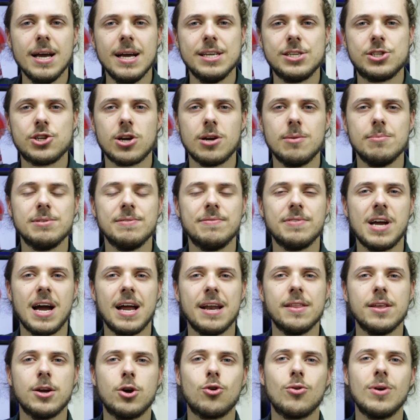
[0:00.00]
in terms of
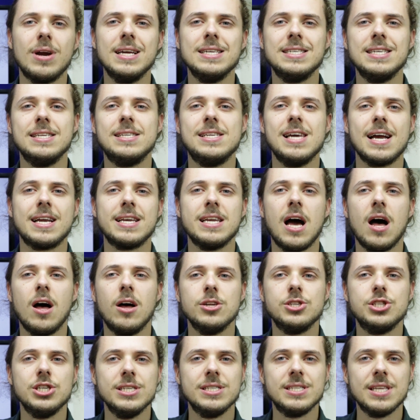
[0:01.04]
kind of the crazy
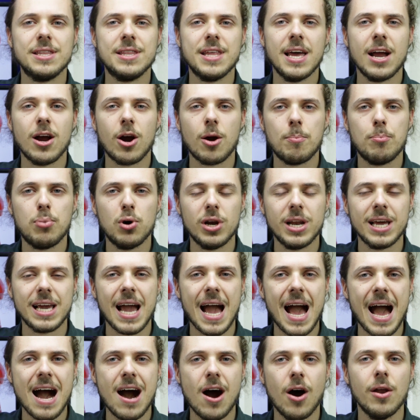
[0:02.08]
technologies that they are
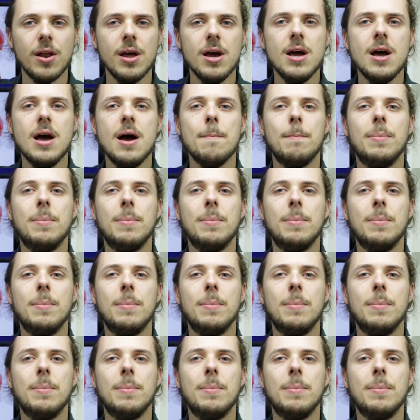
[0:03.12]
putting out.